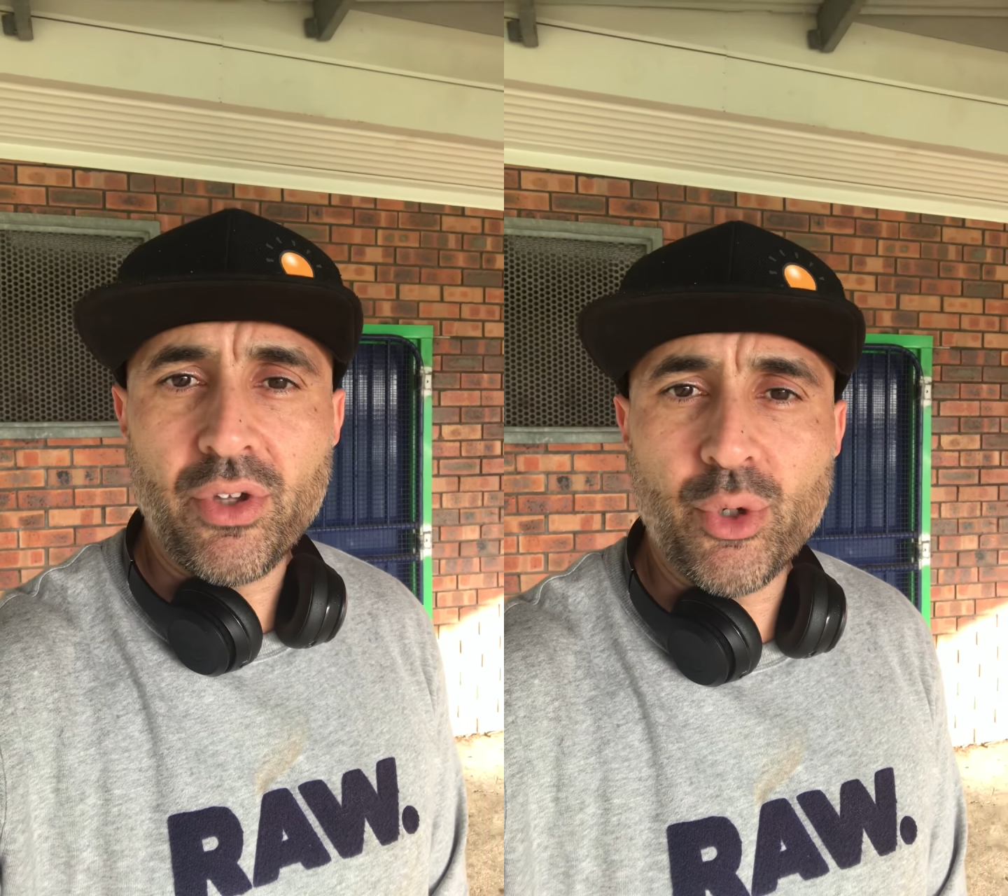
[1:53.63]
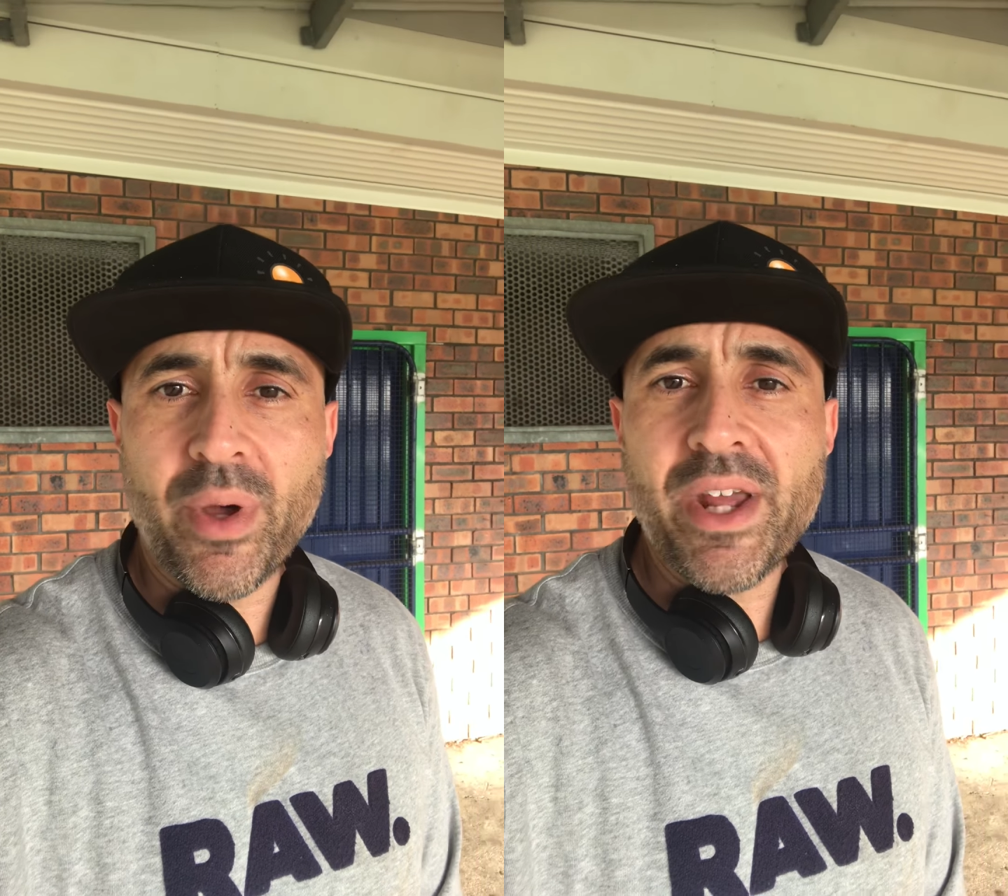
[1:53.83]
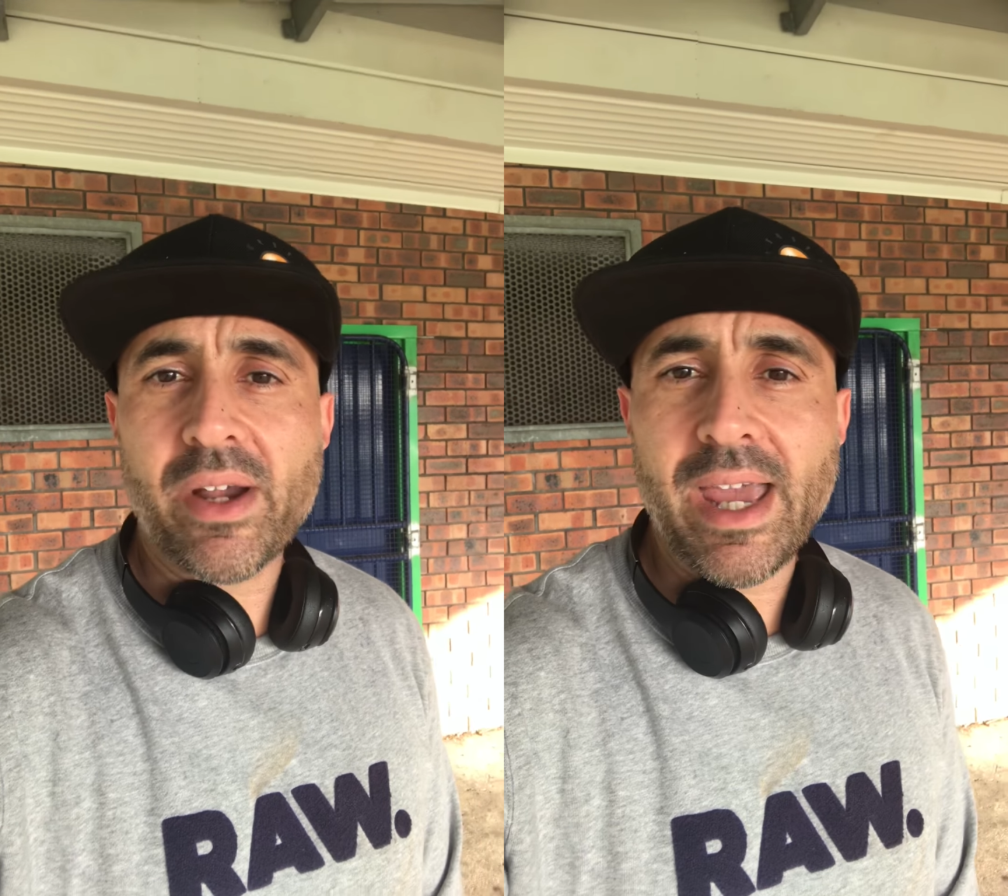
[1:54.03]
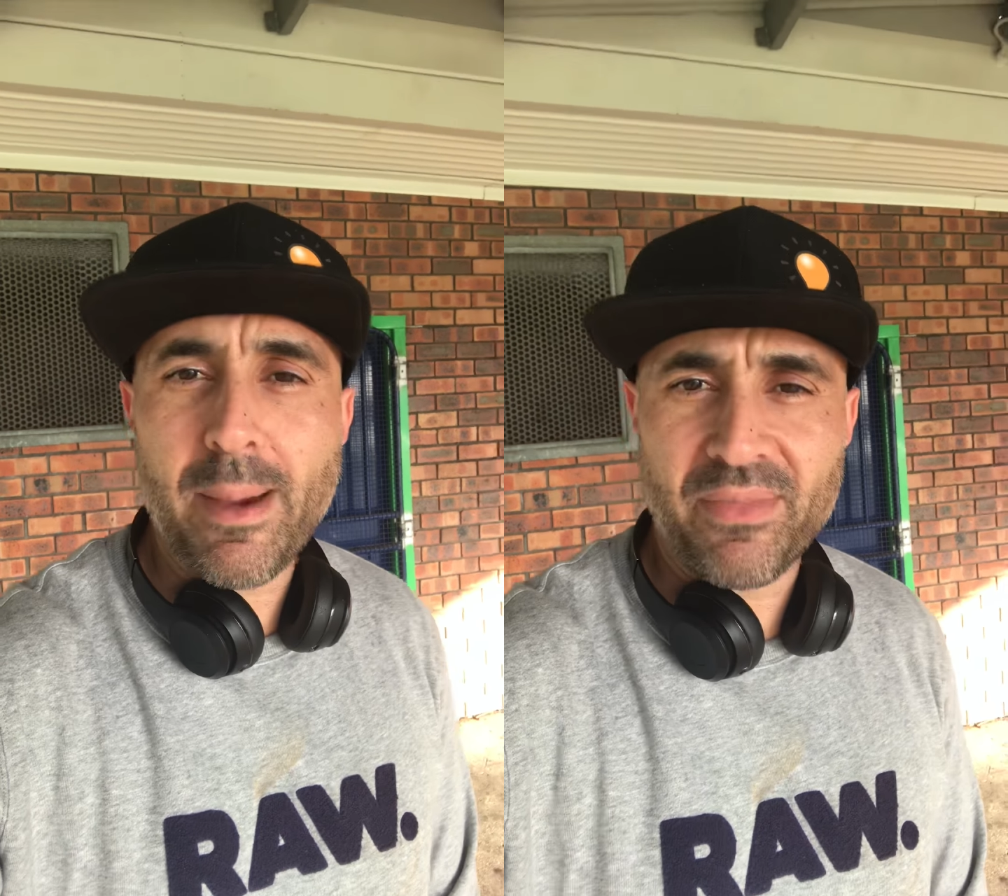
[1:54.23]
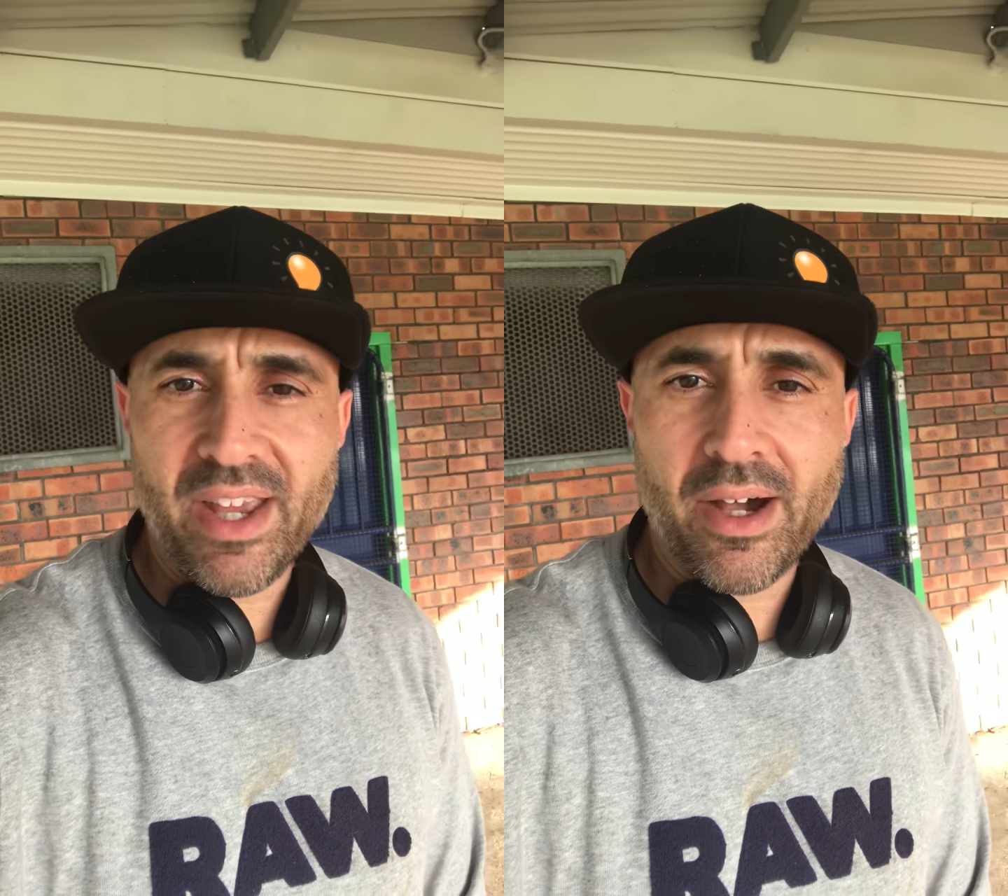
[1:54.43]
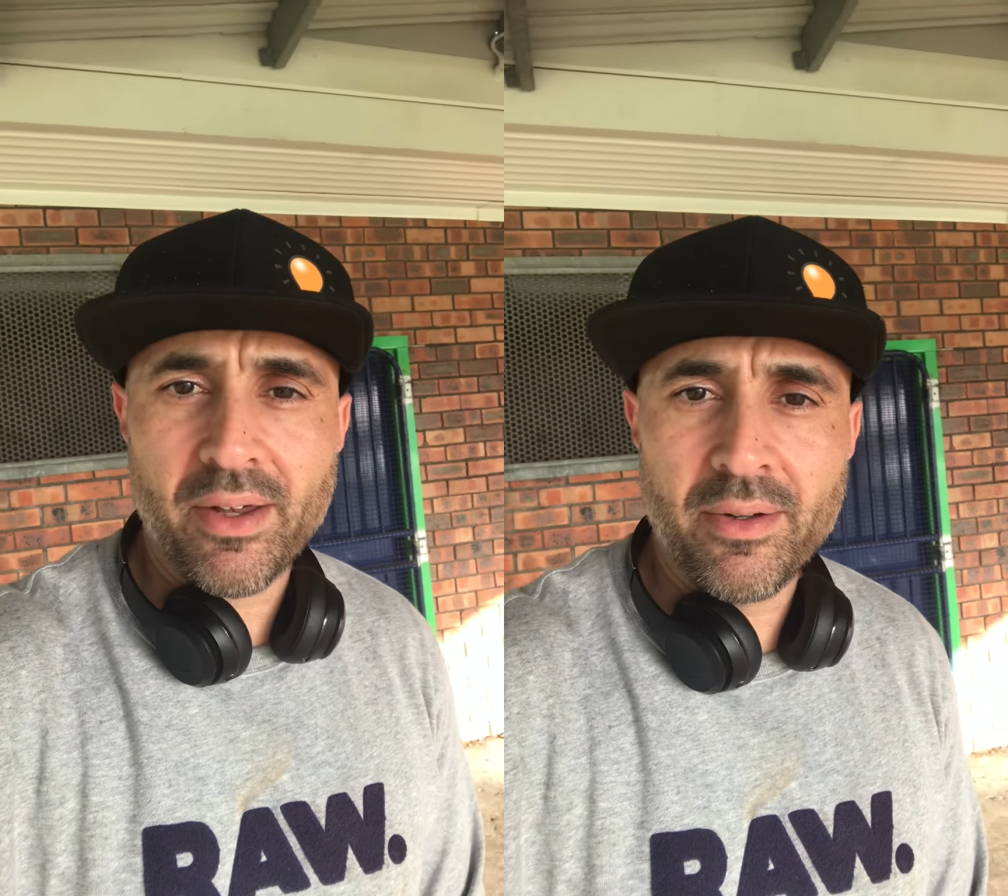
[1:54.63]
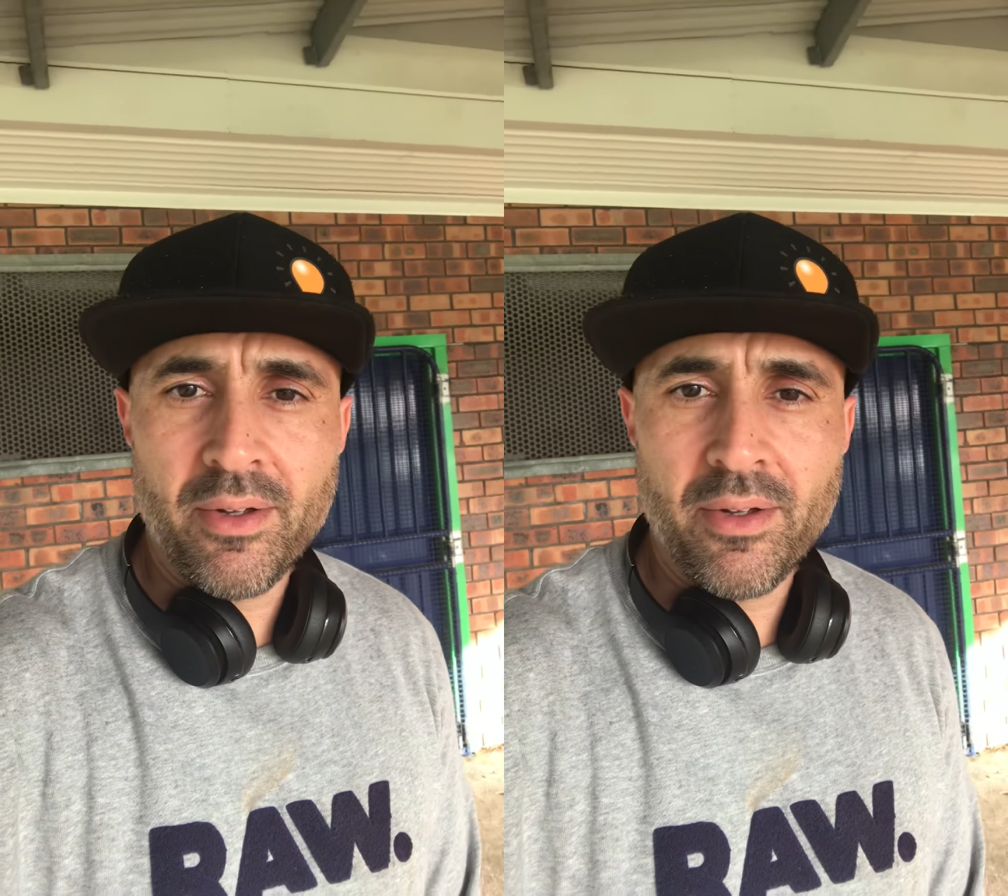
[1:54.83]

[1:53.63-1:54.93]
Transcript: you are now capped out,